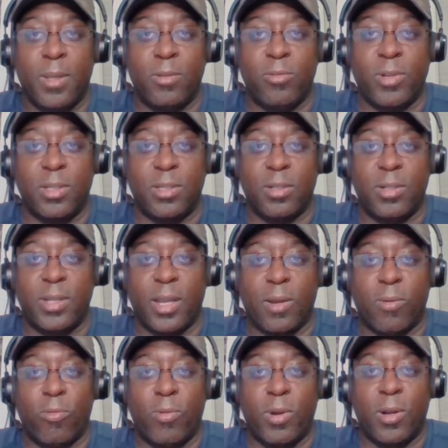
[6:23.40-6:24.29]
tries to
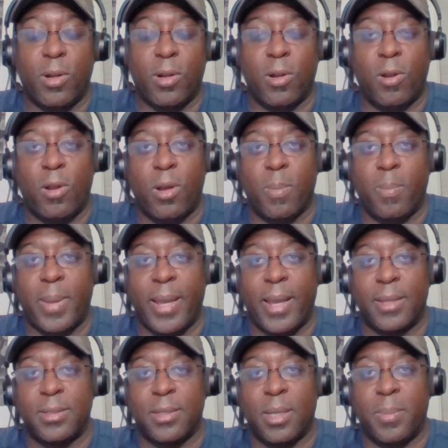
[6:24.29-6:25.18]
take a run on a long
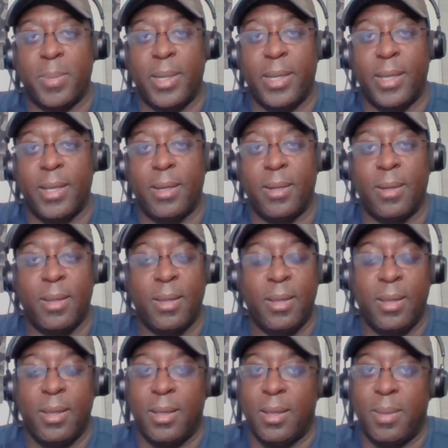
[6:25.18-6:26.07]
pass coming in,
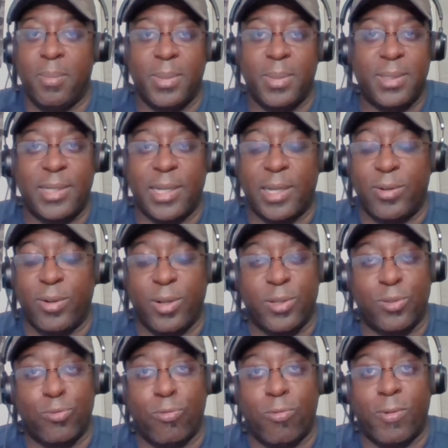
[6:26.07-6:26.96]
but Cedric
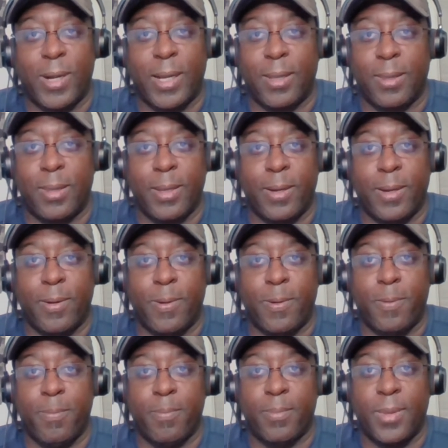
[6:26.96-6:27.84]
is right there.
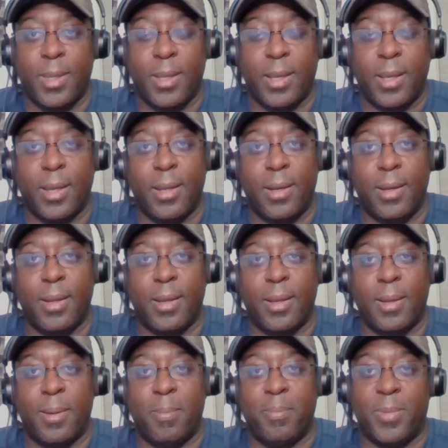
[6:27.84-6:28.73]
And
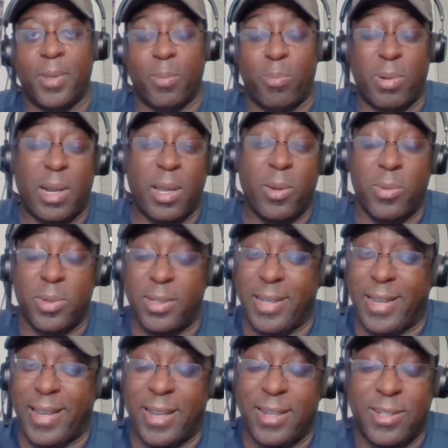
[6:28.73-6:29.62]
that probably was
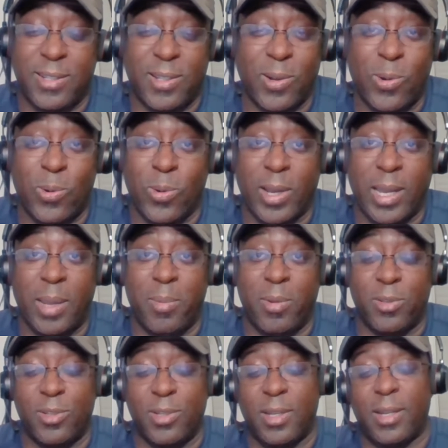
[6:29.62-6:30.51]
the case the whole game,
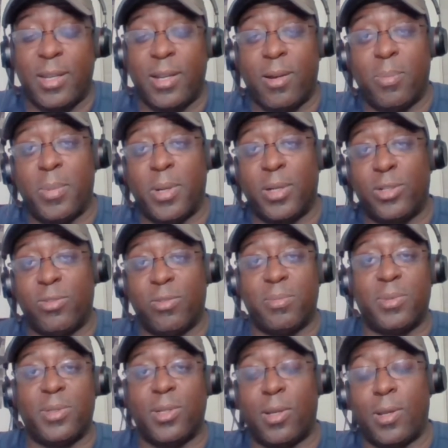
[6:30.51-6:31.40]
because you didn't hear much from
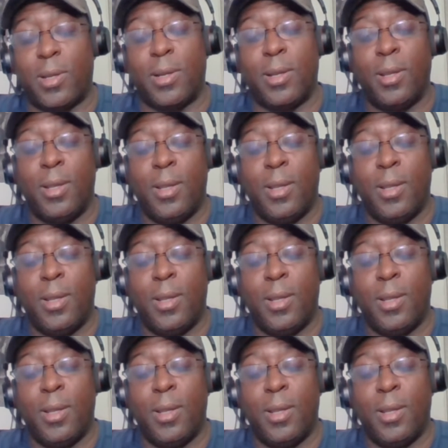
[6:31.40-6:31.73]
Son